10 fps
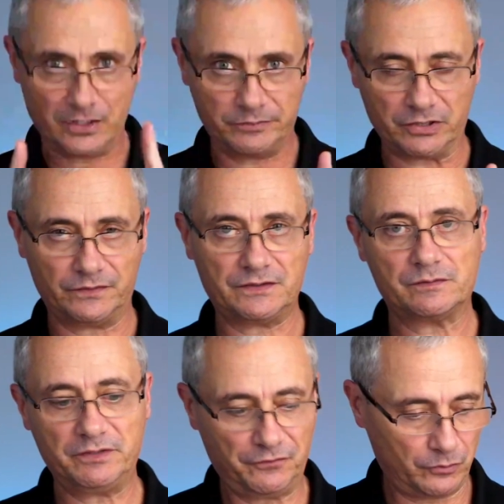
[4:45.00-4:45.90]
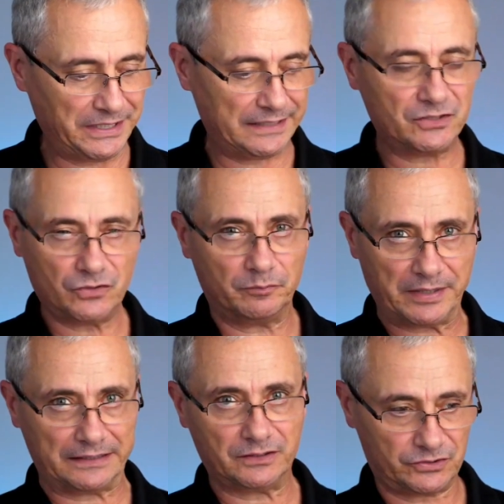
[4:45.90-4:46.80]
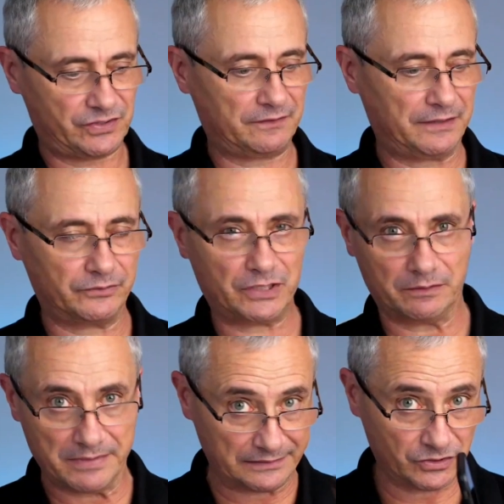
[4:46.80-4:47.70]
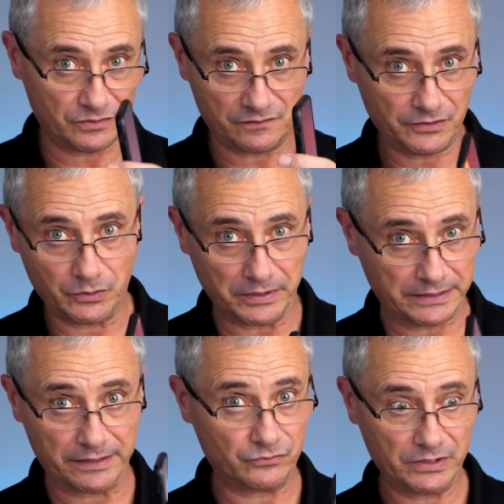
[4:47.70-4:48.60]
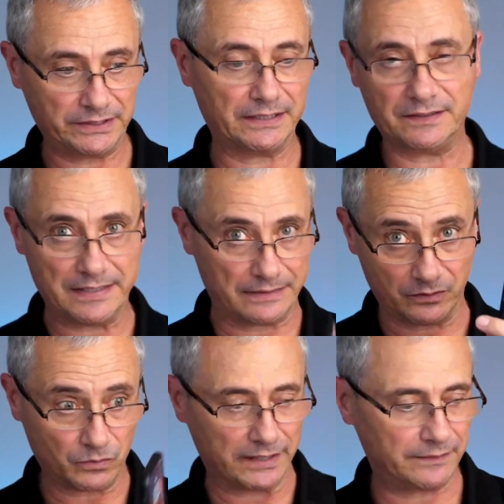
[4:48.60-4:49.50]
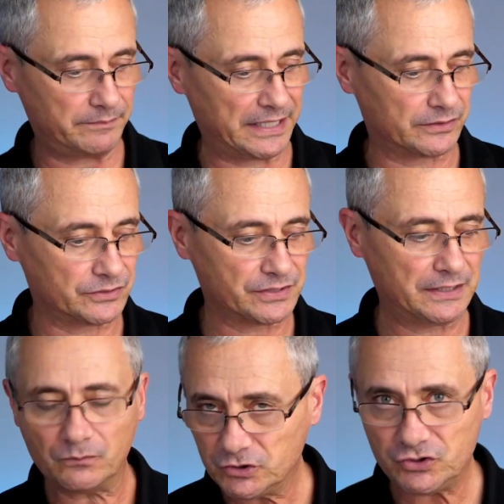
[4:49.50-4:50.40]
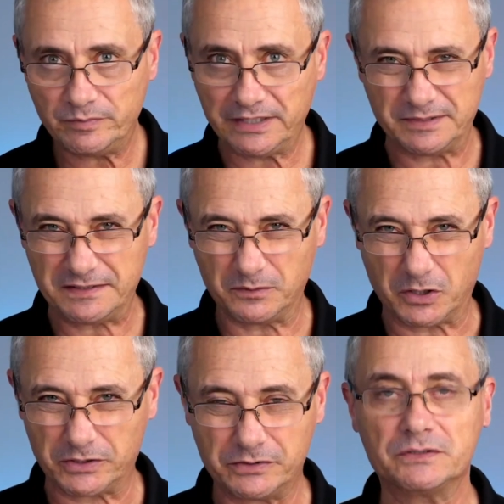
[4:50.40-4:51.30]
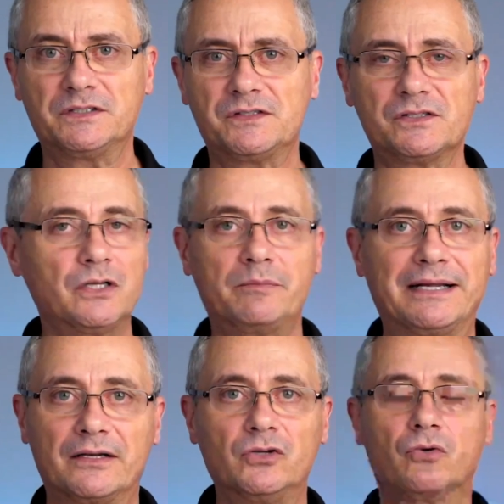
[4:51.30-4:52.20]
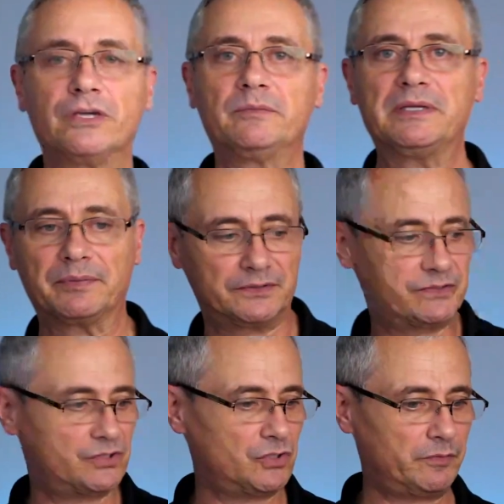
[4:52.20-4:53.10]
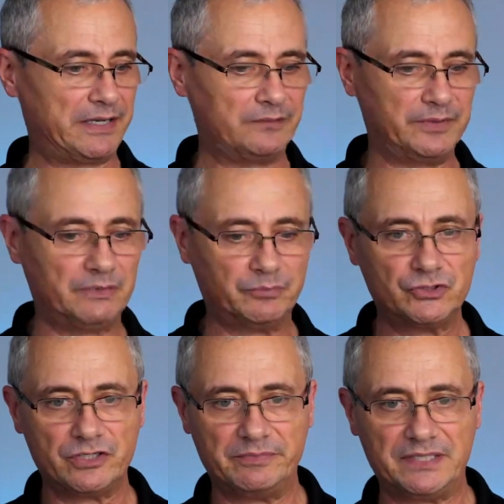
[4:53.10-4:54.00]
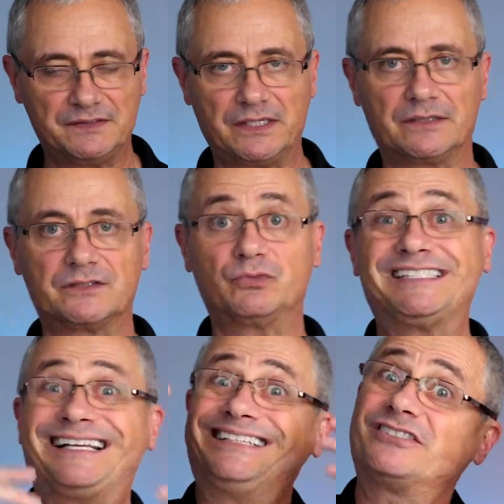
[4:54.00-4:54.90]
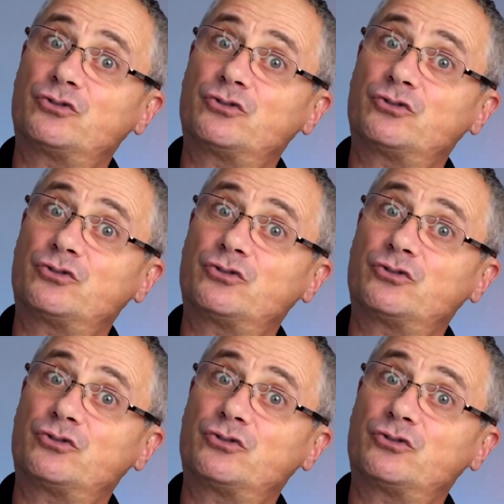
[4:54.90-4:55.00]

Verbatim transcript: hear me on this. Before we get into the practical stuff, how we can master this very quickly and really get it down and why that matters, I don't want you to become a telemarketer. This is not about annoying people. This is not about being pushy, being salesy, reciting